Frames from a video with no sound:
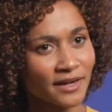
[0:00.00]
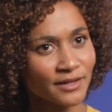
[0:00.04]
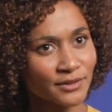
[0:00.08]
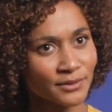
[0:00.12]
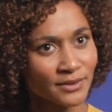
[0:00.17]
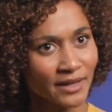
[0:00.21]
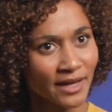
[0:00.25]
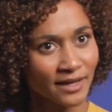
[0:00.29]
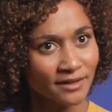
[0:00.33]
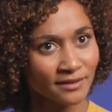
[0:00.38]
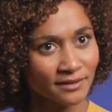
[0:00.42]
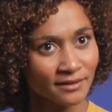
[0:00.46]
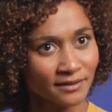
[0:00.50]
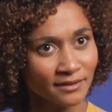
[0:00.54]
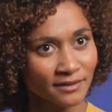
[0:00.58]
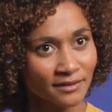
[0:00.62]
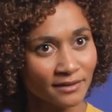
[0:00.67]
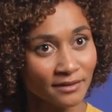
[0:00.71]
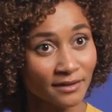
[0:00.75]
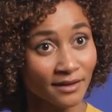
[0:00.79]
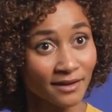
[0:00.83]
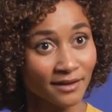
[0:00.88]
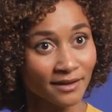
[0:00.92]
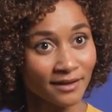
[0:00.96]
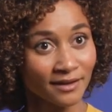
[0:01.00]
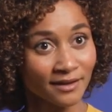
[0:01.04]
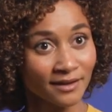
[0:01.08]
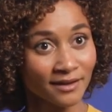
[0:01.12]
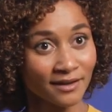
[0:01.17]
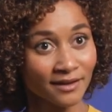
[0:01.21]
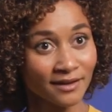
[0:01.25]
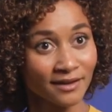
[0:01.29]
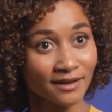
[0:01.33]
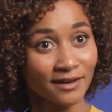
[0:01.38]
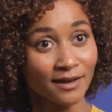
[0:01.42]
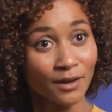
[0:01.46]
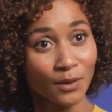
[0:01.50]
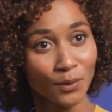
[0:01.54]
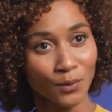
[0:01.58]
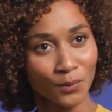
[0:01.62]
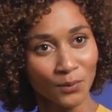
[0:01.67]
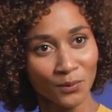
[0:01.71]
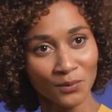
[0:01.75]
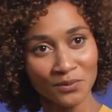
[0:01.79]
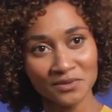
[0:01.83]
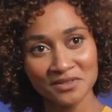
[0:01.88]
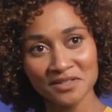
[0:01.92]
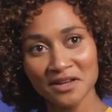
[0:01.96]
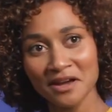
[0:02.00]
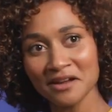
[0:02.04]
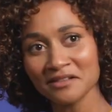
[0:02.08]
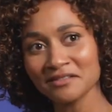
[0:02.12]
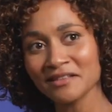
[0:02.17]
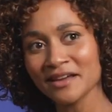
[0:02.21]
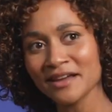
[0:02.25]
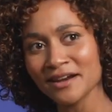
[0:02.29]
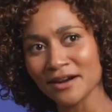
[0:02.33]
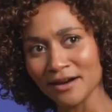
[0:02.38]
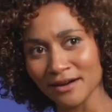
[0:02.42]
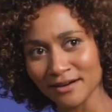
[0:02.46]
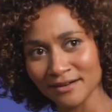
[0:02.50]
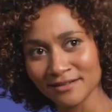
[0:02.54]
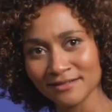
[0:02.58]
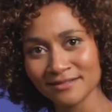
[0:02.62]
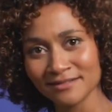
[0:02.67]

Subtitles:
I do that? We'll talk later.